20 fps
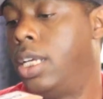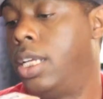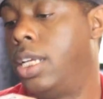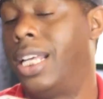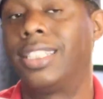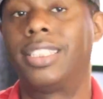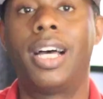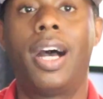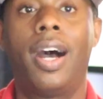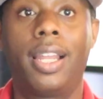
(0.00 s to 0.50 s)

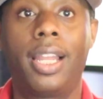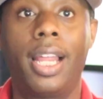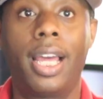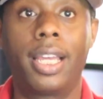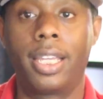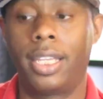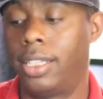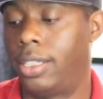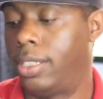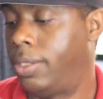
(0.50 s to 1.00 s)
That's how I
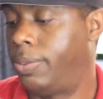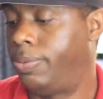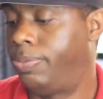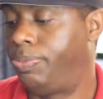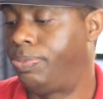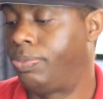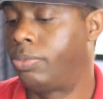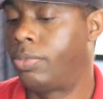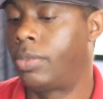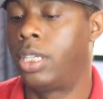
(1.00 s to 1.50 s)
like it.
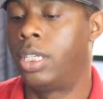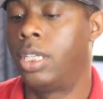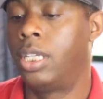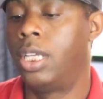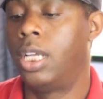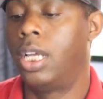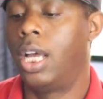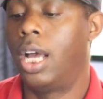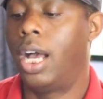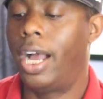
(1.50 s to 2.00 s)

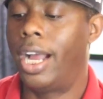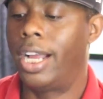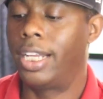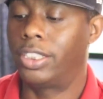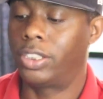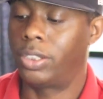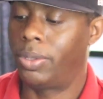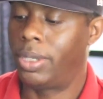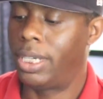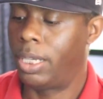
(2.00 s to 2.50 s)
All right,
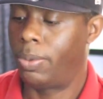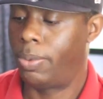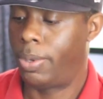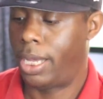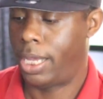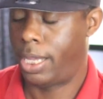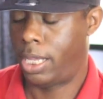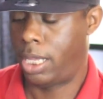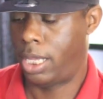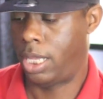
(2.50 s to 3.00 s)
so
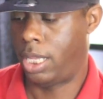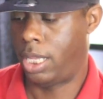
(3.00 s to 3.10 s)
anyway,